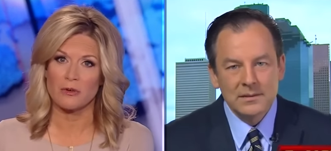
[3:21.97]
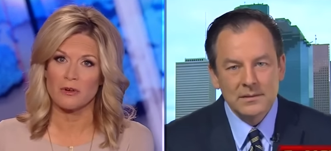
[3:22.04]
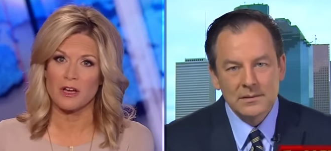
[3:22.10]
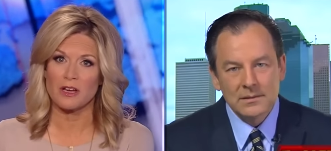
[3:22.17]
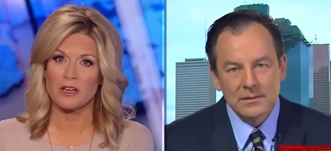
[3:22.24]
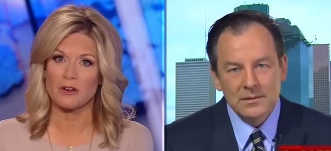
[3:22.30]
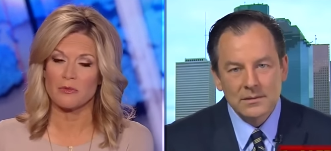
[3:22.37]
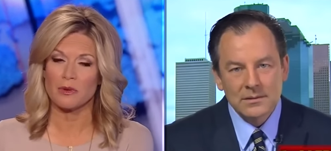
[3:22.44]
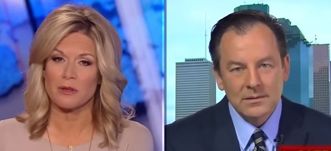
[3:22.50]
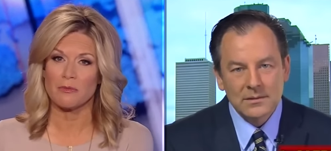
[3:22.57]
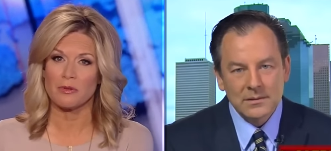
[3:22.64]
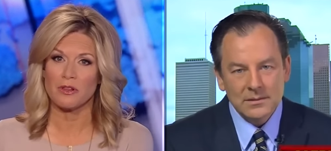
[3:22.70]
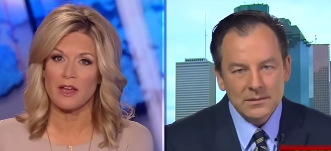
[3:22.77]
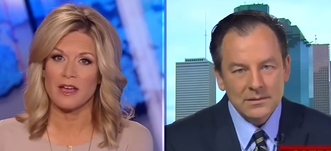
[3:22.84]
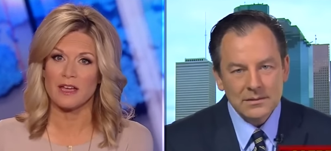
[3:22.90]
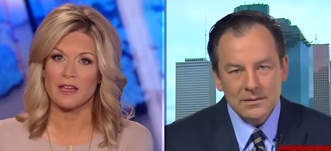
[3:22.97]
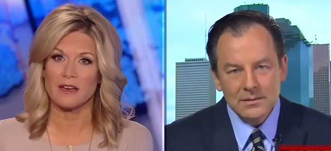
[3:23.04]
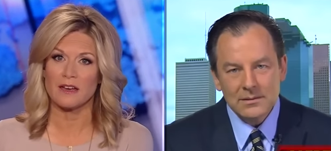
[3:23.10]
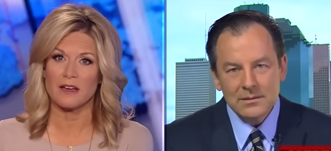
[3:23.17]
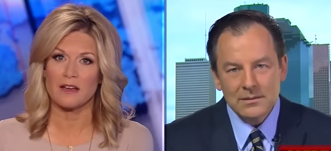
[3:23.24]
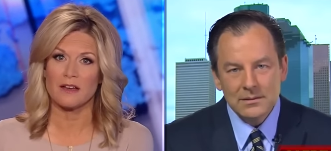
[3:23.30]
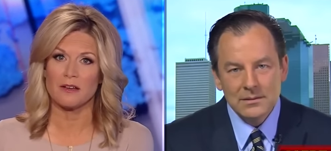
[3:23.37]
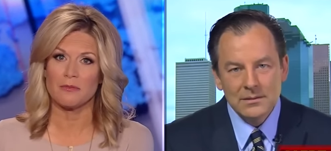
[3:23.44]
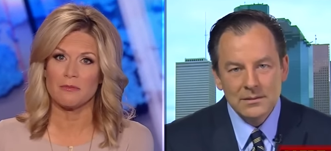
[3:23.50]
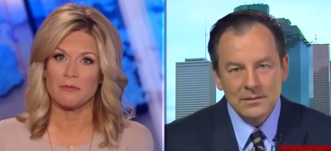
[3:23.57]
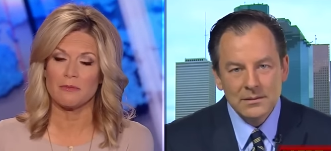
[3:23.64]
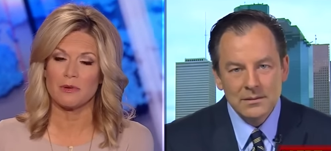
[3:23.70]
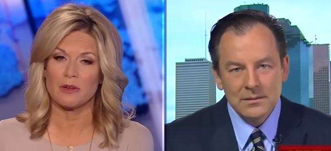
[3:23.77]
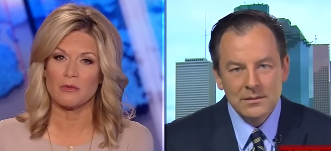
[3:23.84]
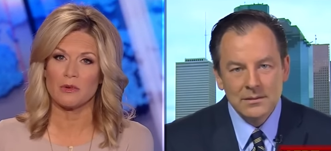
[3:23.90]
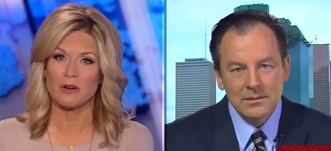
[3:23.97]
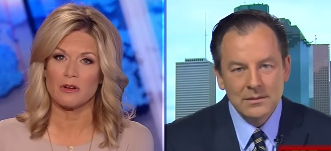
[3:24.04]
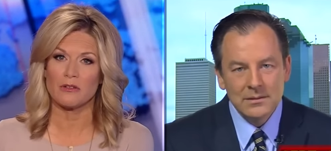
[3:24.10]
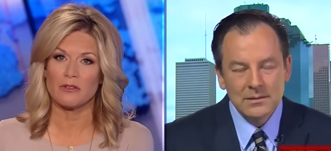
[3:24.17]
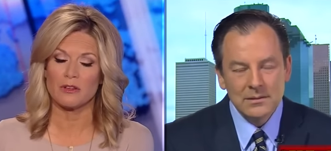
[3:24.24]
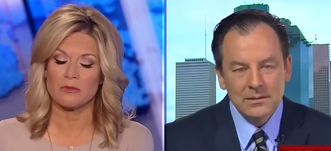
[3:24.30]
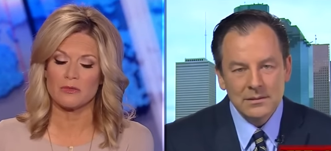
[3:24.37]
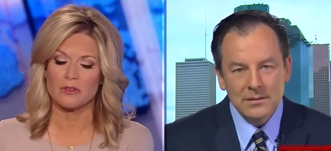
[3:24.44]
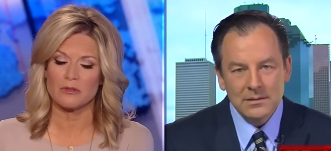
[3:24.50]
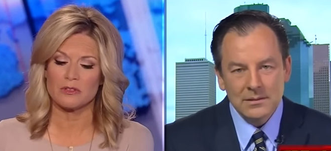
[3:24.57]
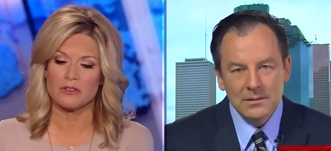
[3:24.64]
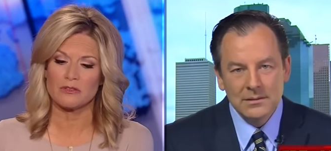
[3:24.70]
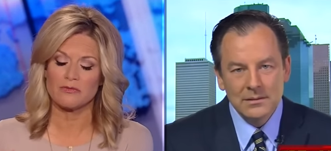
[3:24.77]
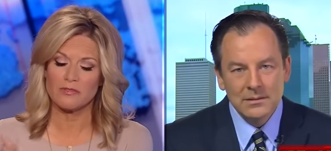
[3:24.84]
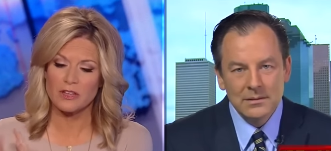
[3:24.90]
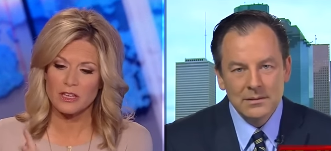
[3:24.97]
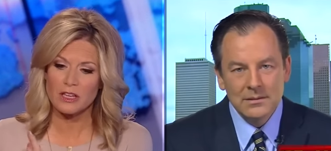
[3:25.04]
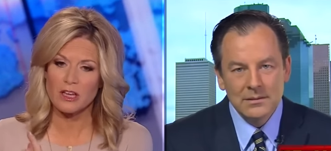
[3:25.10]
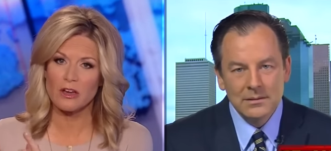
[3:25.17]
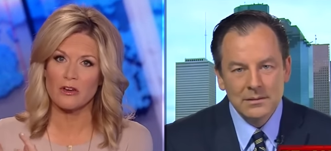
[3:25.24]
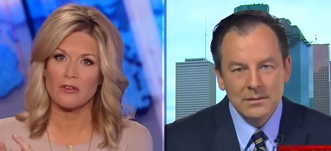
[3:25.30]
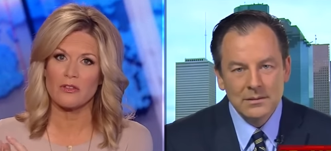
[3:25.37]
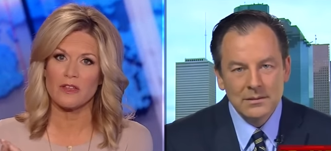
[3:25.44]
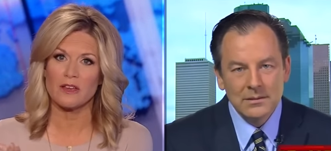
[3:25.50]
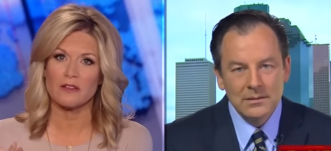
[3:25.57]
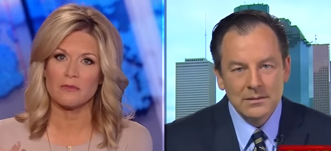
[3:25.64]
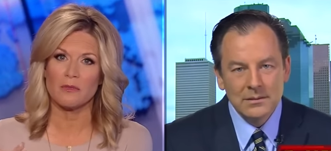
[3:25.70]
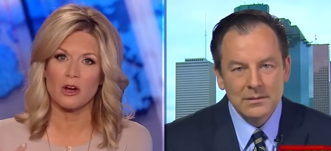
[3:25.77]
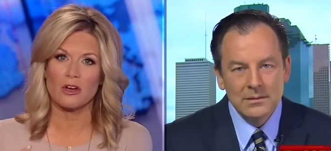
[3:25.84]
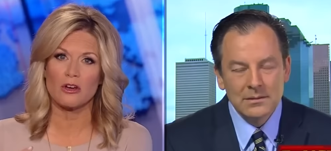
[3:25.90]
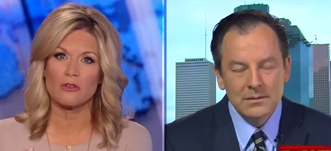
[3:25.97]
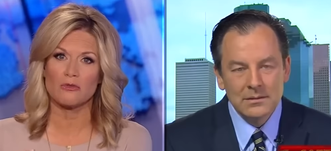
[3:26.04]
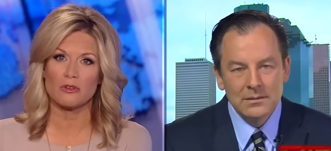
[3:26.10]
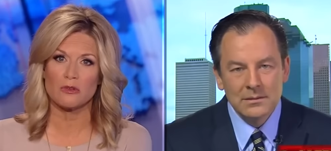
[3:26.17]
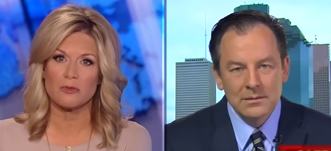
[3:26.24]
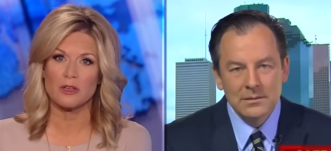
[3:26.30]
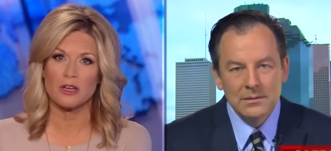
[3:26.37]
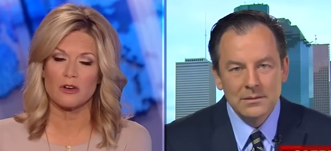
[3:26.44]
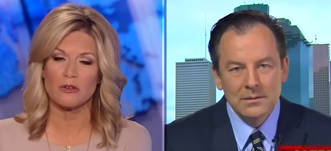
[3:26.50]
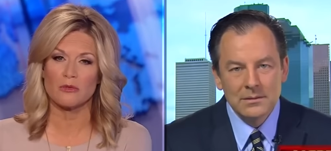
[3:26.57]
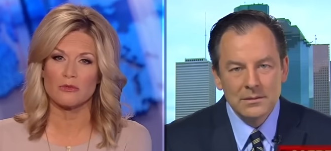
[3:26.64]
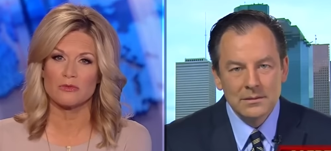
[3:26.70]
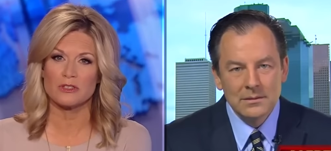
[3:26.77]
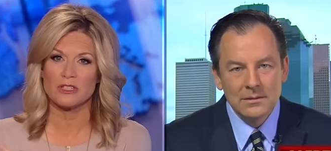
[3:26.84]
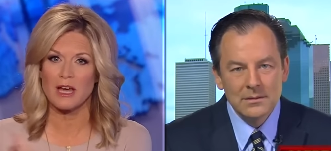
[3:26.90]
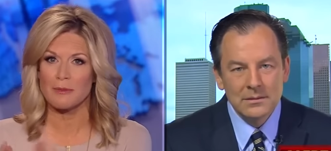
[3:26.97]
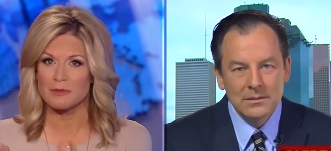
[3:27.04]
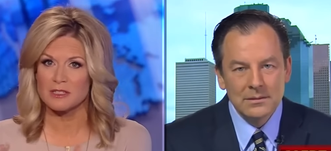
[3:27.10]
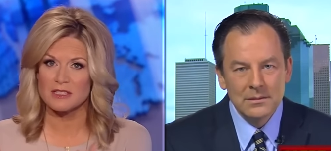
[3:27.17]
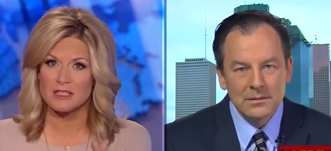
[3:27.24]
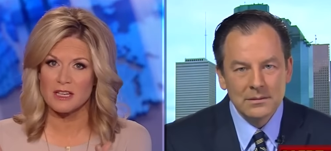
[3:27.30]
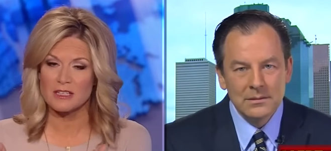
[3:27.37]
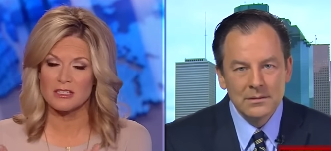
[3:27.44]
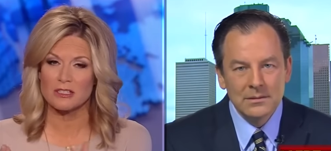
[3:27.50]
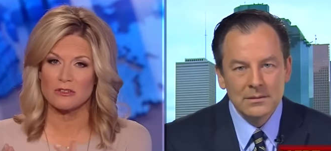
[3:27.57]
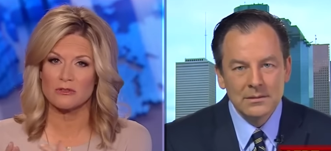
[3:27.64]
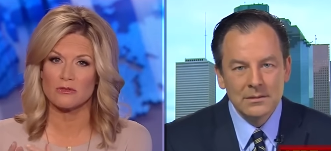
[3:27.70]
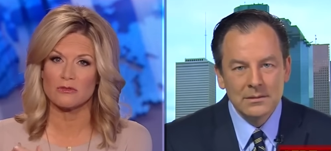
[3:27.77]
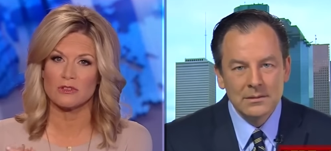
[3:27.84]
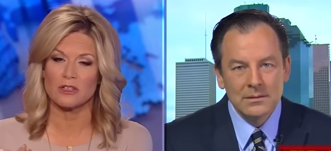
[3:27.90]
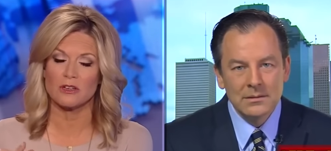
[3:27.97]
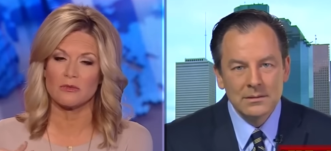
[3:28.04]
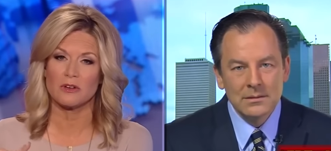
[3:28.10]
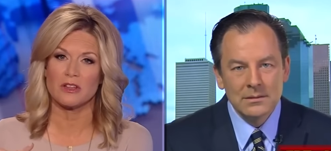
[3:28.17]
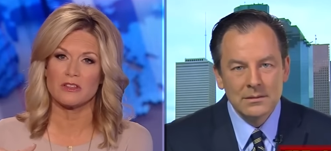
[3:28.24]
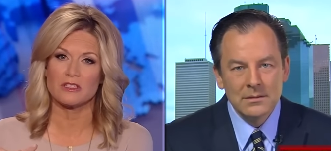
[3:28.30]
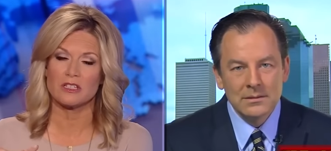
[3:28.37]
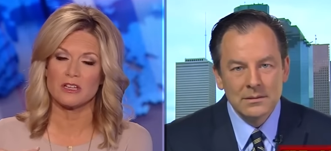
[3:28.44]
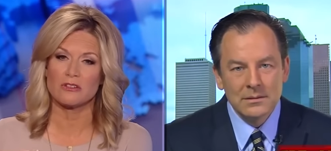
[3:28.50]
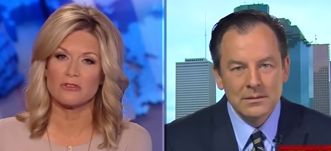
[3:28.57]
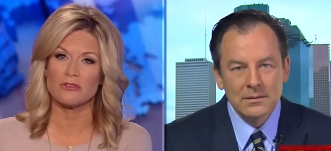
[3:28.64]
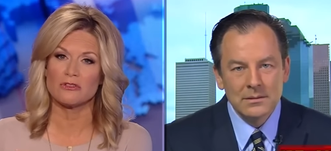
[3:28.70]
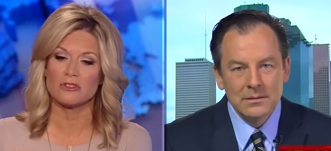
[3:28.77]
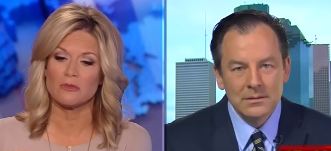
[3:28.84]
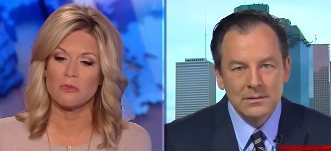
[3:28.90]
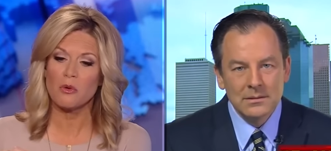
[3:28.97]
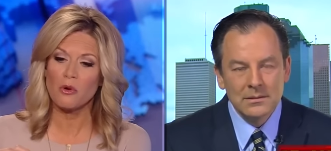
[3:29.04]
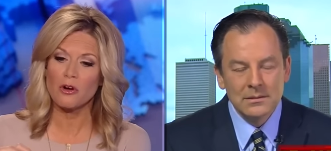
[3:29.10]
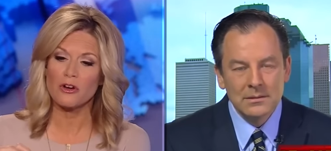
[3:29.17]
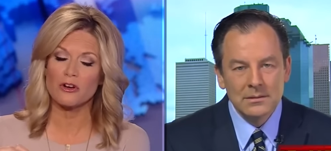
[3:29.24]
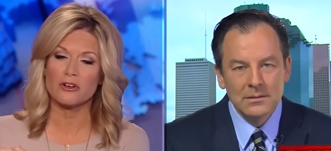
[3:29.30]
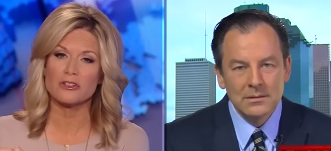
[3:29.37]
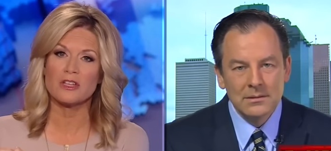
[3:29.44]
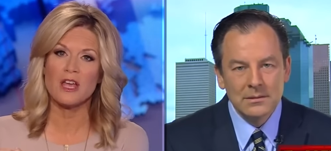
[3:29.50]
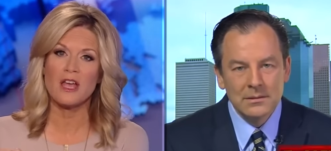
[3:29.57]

Speaker 1: We're not going to replay it, um, but where there, there, was a video that Marco Rubio stopped and said to, you know, one of the Ted Cruz supporters,